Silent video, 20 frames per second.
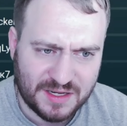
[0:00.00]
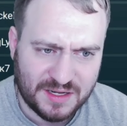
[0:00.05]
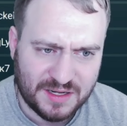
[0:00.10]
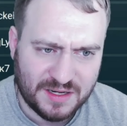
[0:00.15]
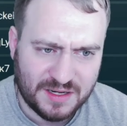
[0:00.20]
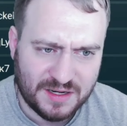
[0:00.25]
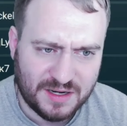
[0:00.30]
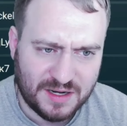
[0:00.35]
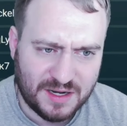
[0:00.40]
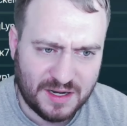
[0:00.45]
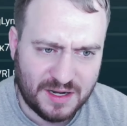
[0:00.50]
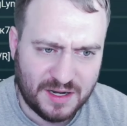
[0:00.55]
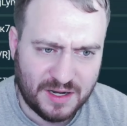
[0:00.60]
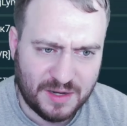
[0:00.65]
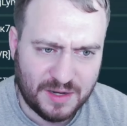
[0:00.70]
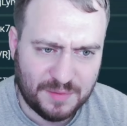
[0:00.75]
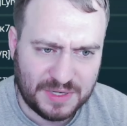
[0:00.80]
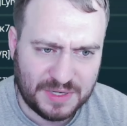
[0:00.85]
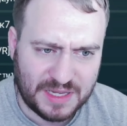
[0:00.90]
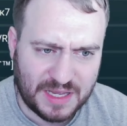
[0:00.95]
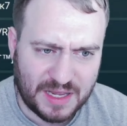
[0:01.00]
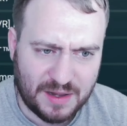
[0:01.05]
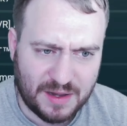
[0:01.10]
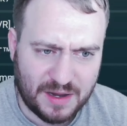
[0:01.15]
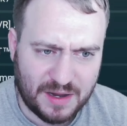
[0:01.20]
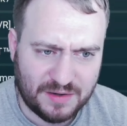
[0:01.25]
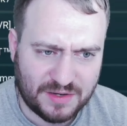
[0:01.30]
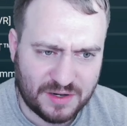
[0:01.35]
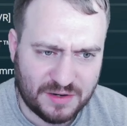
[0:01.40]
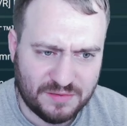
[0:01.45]
But yeah, I
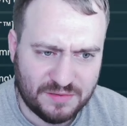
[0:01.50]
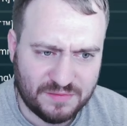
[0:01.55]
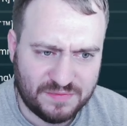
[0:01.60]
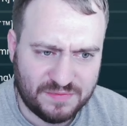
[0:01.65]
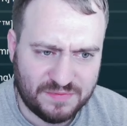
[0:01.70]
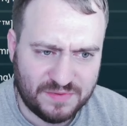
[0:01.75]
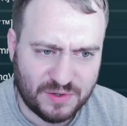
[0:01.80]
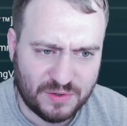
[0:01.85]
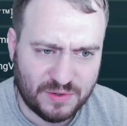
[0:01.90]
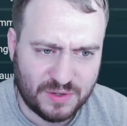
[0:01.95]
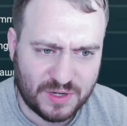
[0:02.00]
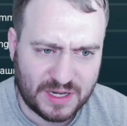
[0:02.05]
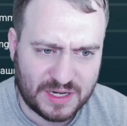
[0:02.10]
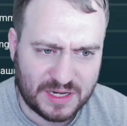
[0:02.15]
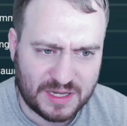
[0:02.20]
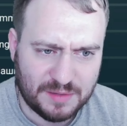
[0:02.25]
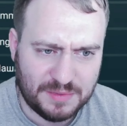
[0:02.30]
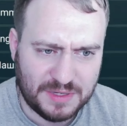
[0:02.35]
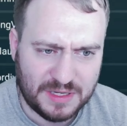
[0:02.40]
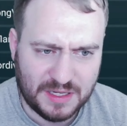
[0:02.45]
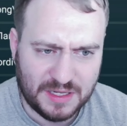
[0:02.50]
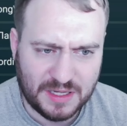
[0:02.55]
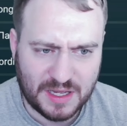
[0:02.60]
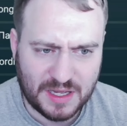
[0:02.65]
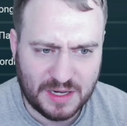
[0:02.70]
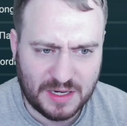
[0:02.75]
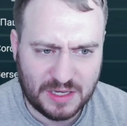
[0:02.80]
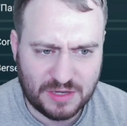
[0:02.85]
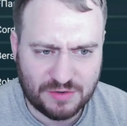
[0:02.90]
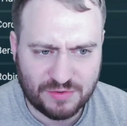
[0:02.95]
don't feel like it'd be a
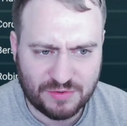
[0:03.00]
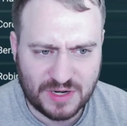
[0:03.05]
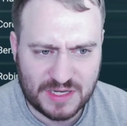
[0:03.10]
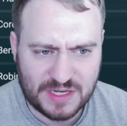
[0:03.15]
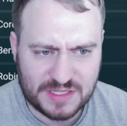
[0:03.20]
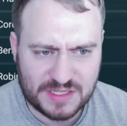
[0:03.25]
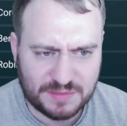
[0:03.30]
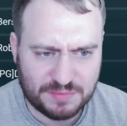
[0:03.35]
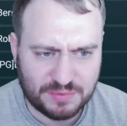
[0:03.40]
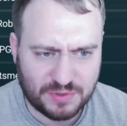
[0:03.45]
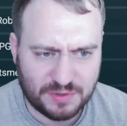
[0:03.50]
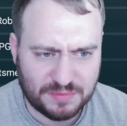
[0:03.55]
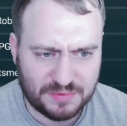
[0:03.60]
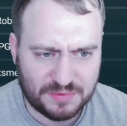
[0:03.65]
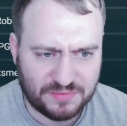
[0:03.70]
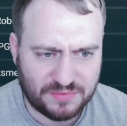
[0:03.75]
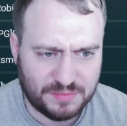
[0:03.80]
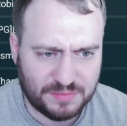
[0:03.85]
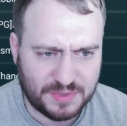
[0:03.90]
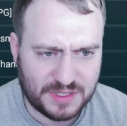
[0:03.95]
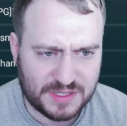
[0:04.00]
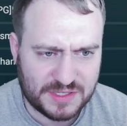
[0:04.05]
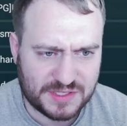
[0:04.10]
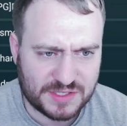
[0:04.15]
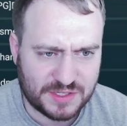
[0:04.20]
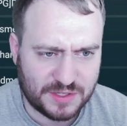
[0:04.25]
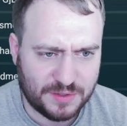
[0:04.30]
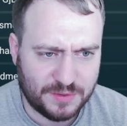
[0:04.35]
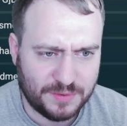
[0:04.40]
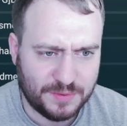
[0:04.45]
crazy problem for me.
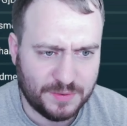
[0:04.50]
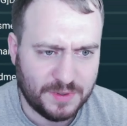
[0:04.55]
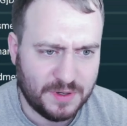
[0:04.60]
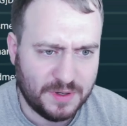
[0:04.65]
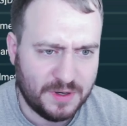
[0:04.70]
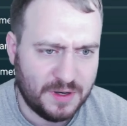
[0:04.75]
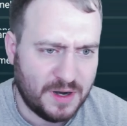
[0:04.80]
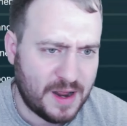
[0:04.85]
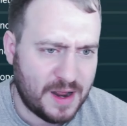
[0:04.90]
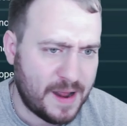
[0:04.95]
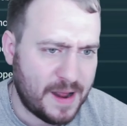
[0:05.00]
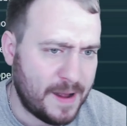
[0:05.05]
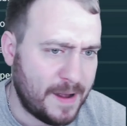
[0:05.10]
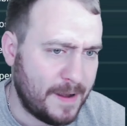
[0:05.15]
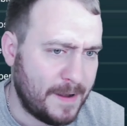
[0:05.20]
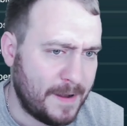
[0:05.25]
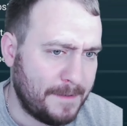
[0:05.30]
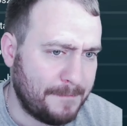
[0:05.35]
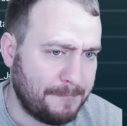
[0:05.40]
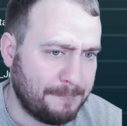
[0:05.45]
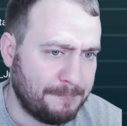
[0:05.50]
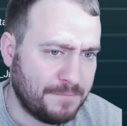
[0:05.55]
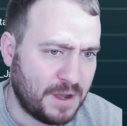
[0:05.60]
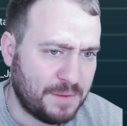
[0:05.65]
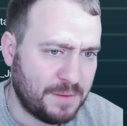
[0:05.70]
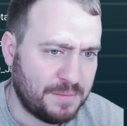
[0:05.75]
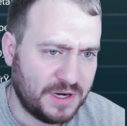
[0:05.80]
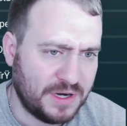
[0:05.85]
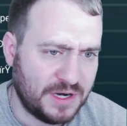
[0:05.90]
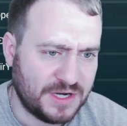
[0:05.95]
So I
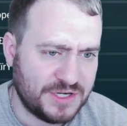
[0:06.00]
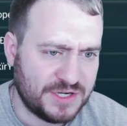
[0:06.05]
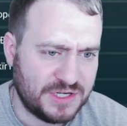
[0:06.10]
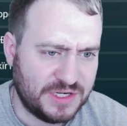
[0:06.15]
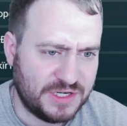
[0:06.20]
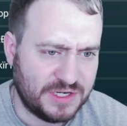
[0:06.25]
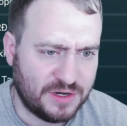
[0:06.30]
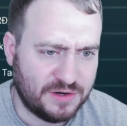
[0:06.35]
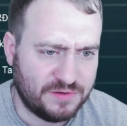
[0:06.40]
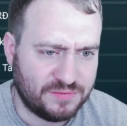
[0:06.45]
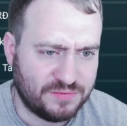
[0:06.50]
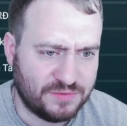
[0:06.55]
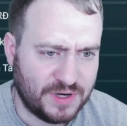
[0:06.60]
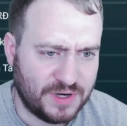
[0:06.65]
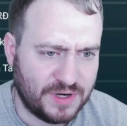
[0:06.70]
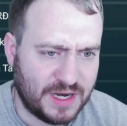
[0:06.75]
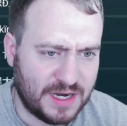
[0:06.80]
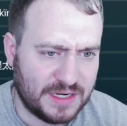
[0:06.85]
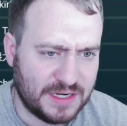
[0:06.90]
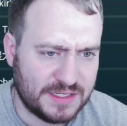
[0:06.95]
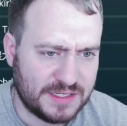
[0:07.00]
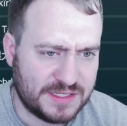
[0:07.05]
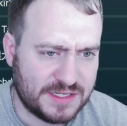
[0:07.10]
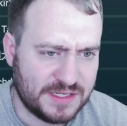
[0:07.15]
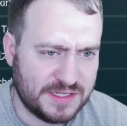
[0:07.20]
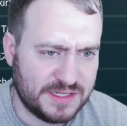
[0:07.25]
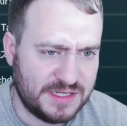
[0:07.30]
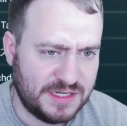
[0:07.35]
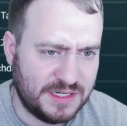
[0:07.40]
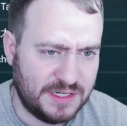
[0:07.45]
might actually go for it and
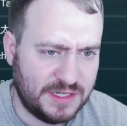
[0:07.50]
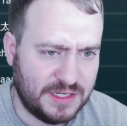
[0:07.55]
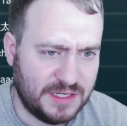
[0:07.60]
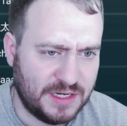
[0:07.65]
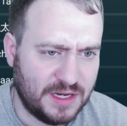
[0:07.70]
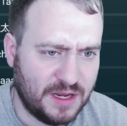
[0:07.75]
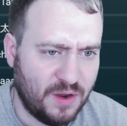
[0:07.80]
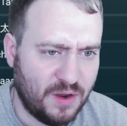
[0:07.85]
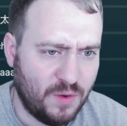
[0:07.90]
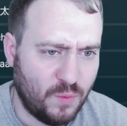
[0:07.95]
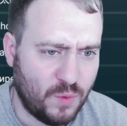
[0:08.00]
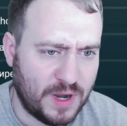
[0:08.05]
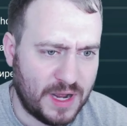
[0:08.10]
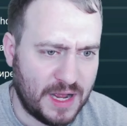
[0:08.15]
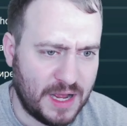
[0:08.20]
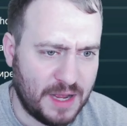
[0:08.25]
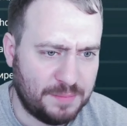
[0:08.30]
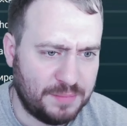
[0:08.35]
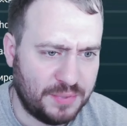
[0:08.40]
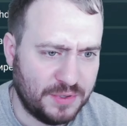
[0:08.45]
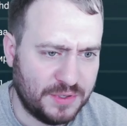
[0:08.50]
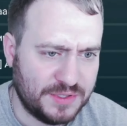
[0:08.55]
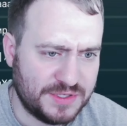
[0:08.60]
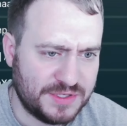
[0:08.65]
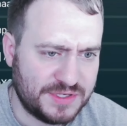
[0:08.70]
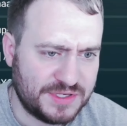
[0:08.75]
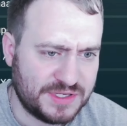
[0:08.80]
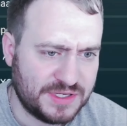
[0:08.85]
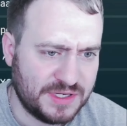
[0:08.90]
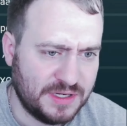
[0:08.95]
see what
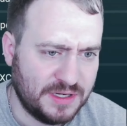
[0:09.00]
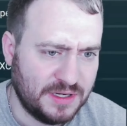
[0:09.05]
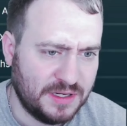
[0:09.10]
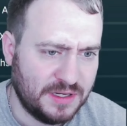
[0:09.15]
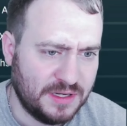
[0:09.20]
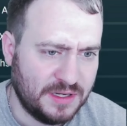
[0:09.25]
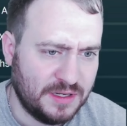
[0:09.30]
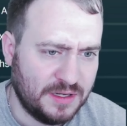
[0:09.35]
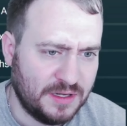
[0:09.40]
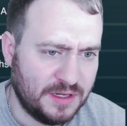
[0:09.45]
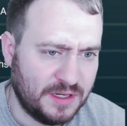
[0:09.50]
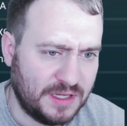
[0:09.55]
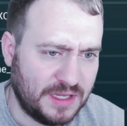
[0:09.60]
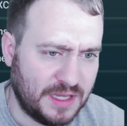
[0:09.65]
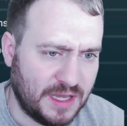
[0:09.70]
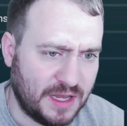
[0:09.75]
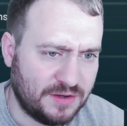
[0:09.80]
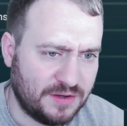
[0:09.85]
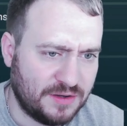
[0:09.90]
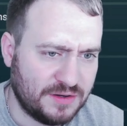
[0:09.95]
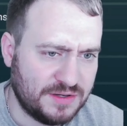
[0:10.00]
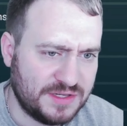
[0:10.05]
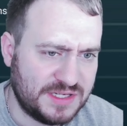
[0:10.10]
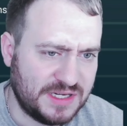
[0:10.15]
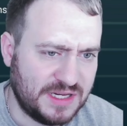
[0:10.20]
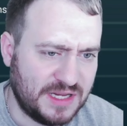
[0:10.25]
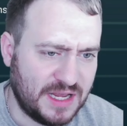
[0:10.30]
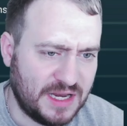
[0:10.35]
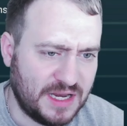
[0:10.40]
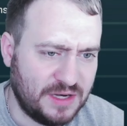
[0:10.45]
happens. Yeah, I don't
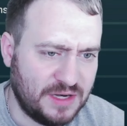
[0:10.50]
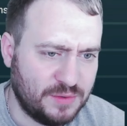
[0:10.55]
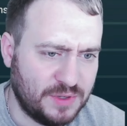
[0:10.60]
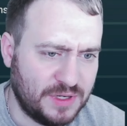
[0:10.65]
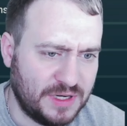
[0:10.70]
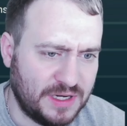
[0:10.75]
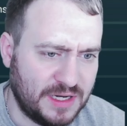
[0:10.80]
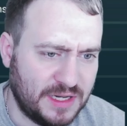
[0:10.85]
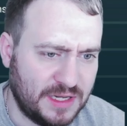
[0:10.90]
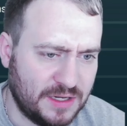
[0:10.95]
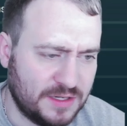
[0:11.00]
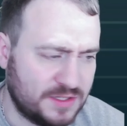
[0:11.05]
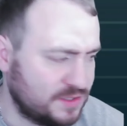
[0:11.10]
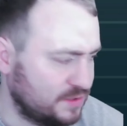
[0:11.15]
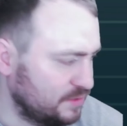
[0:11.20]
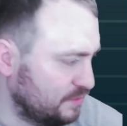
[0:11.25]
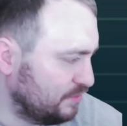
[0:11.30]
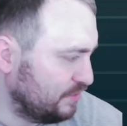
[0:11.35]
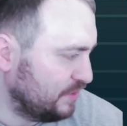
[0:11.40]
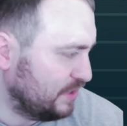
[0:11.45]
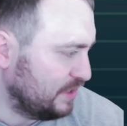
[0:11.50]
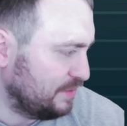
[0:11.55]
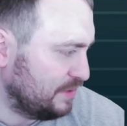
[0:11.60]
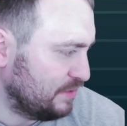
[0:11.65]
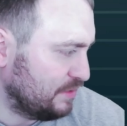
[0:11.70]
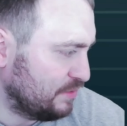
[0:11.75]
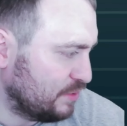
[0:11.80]
see anyone in here to really be worried